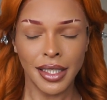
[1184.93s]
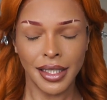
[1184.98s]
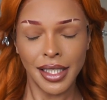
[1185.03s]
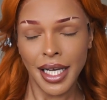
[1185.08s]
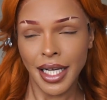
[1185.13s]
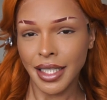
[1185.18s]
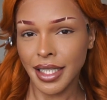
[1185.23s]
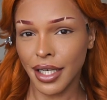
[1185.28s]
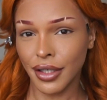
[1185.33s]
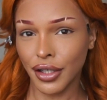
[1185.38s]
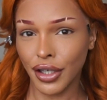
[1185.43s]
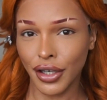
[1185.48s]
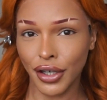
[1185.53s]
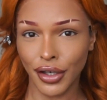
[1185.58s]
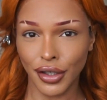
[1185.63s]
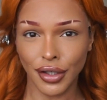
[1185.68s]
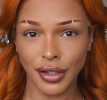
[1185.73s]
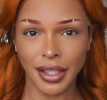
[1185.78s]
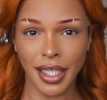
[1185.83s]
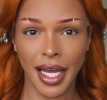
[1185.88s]
take down the
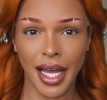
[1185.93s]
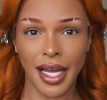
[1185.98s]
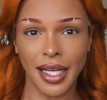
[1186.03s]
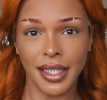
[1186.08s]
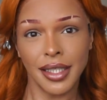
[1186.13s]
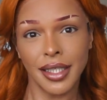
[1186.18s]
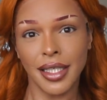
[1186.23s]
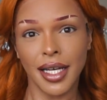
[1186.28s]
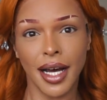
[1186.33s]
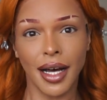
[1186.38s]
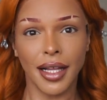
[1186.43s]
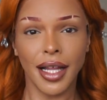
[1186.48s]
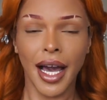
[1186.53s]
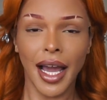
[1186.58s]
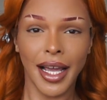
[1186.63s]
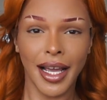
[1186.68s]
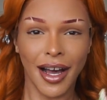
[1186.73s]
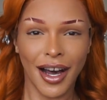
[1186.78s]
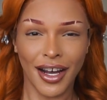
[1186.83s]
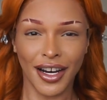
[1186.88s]
curls yet until
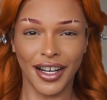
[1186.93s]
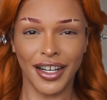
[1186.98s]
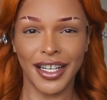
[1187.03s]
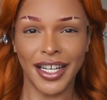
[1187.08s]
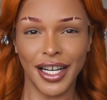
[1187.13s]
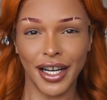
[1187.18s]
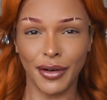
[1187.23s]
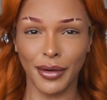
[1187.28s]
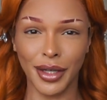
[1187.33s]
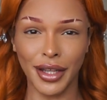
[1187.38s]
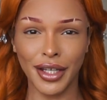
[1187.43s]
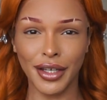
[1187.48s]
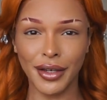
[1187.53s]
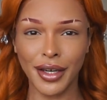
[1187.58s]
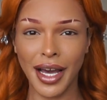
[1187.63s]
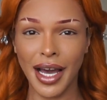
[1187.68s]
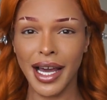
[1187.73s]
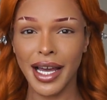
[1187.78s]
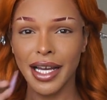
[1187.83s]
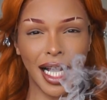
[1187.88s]
I got on here with you
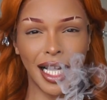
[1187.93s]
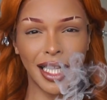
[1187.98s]
guys.